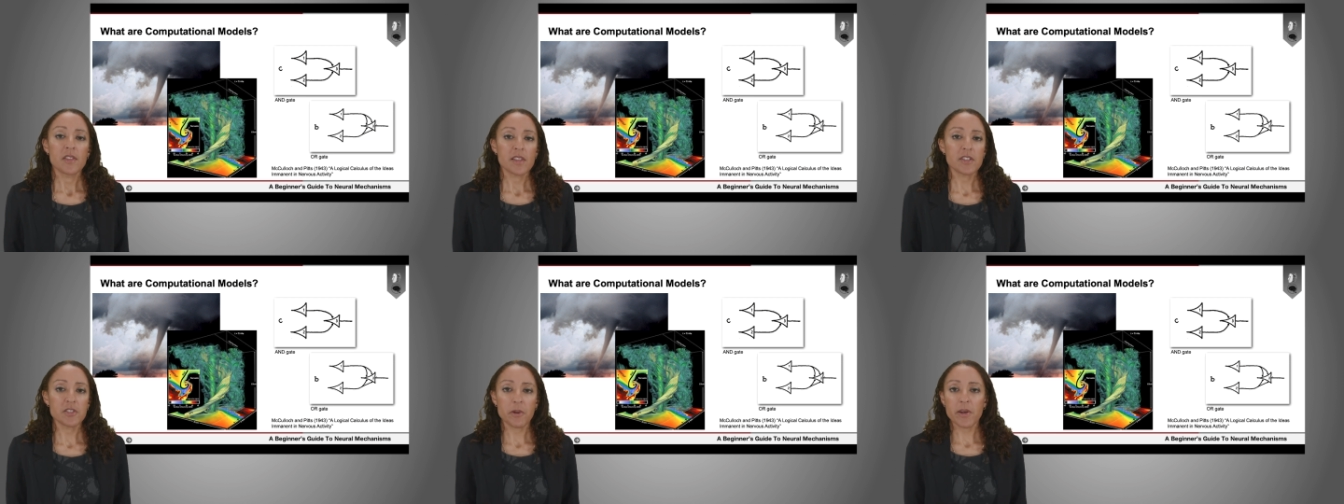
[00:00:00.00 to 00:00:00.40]

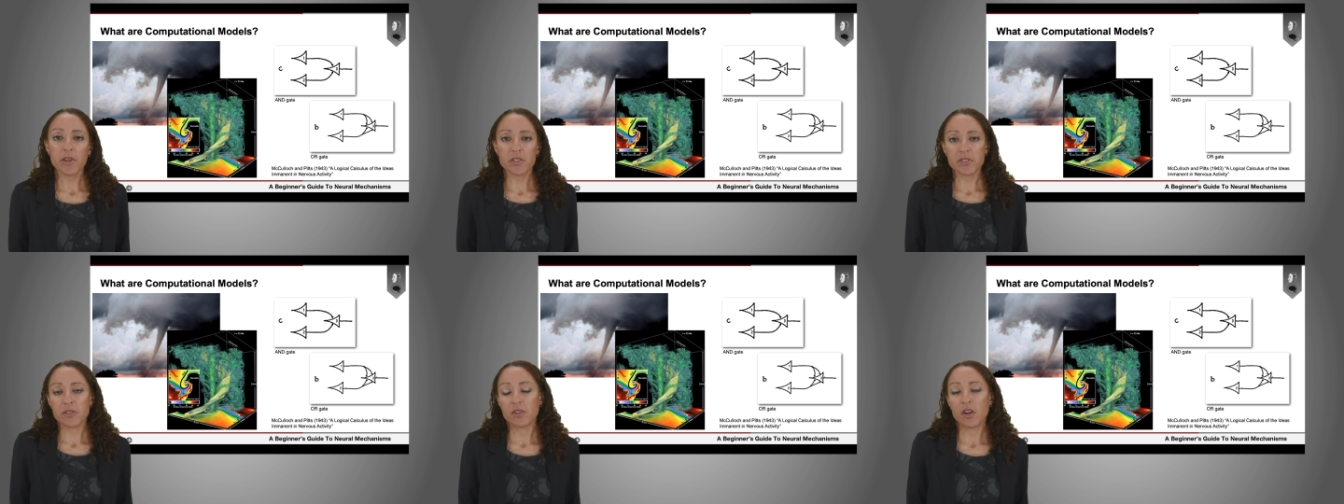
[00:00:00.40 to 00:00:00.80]
they're
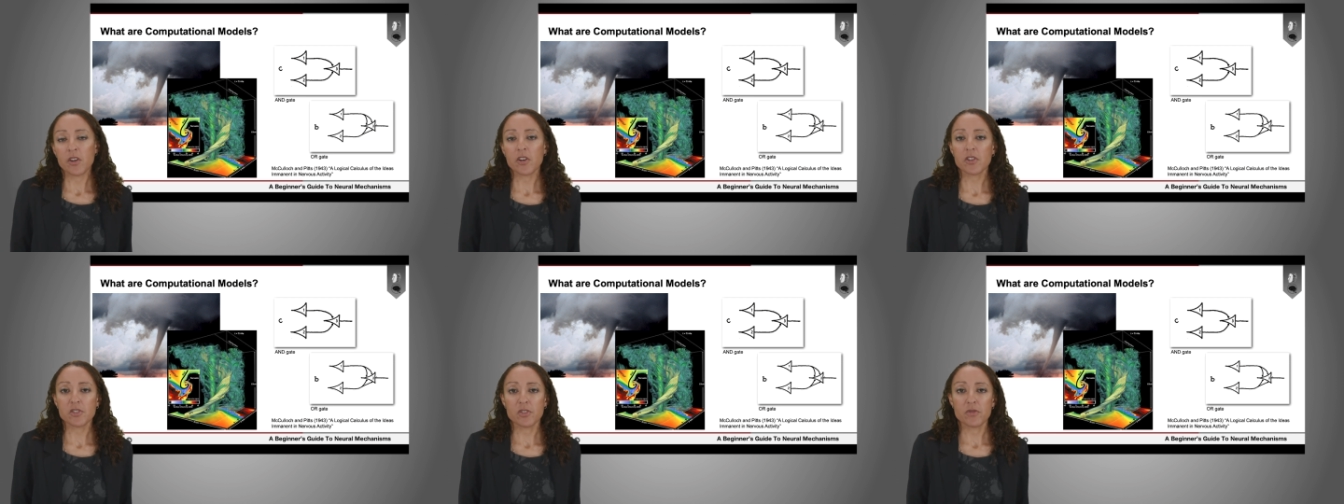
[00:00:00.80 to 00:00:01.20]
doing us
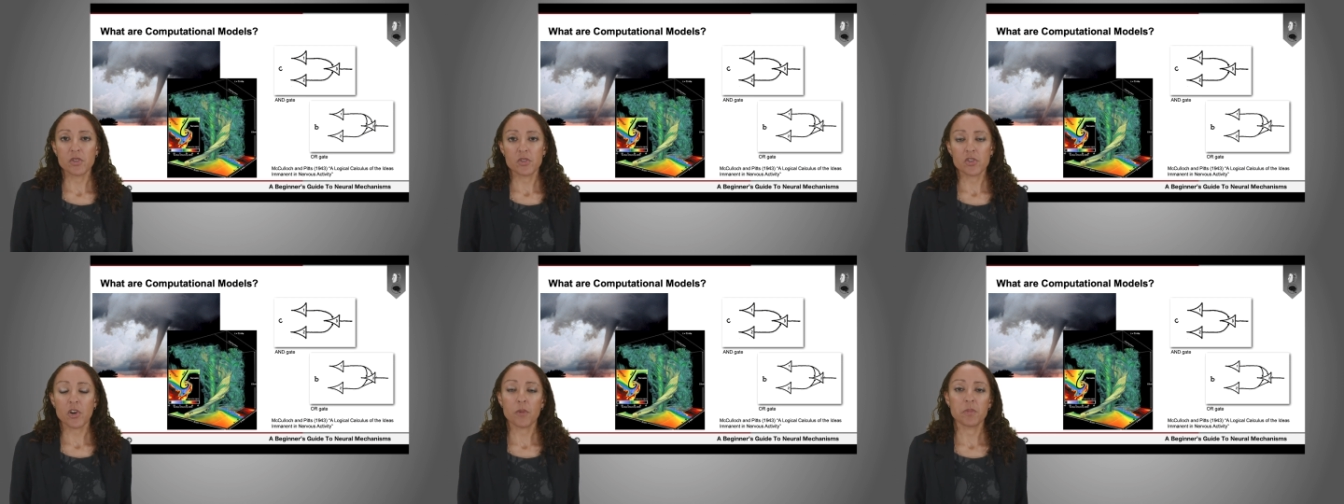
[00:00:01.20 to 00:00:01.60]
a lot of
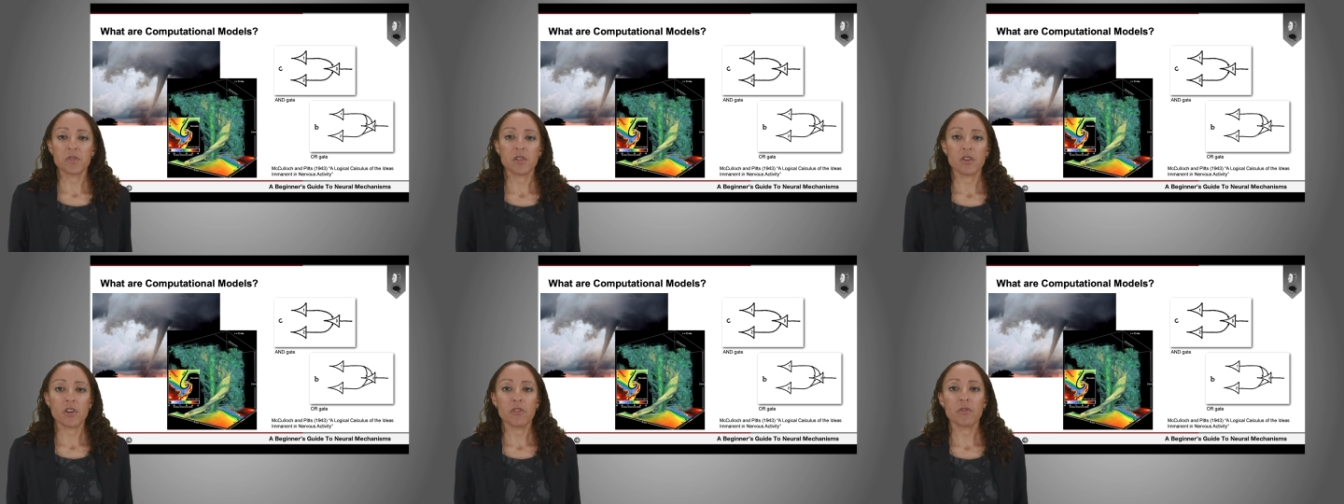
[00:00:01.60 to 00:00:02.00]
the
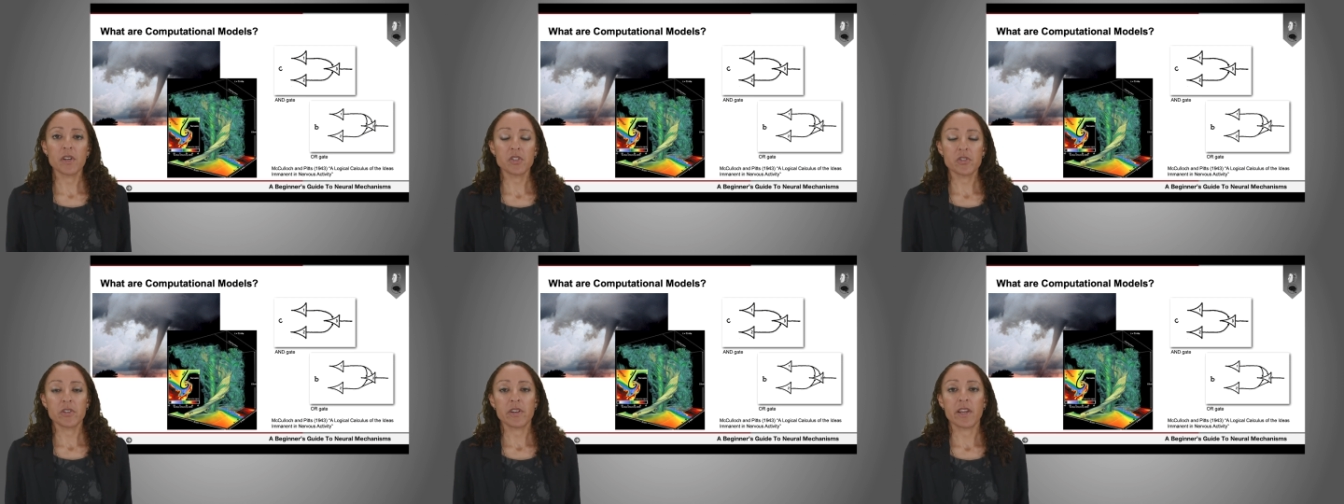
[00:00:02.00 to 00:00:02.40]
jobs that
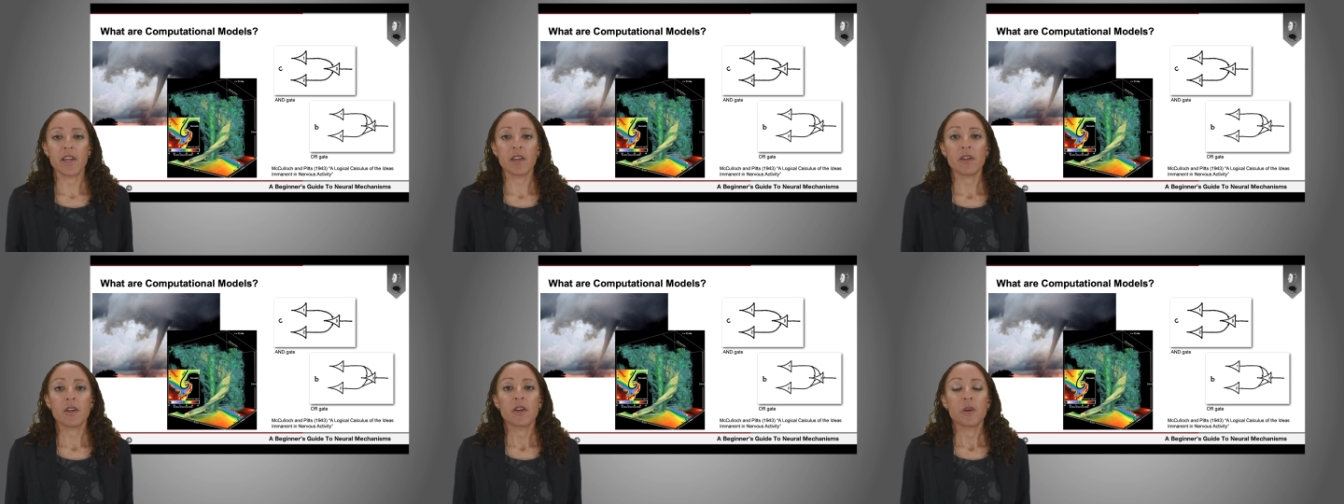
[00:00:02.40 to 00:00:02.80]

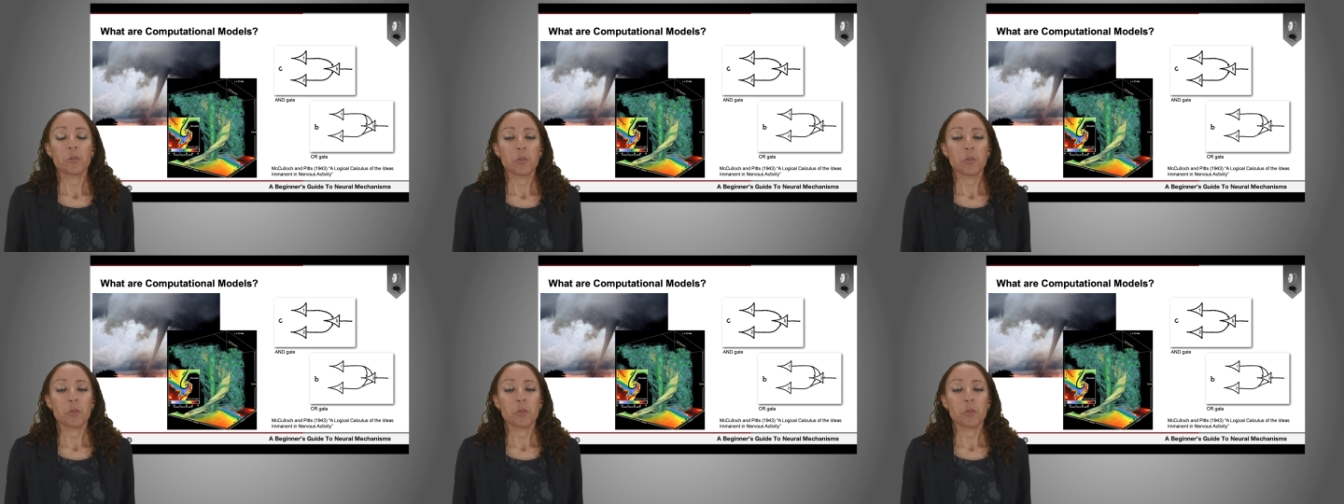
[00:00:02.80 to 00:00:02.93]
originally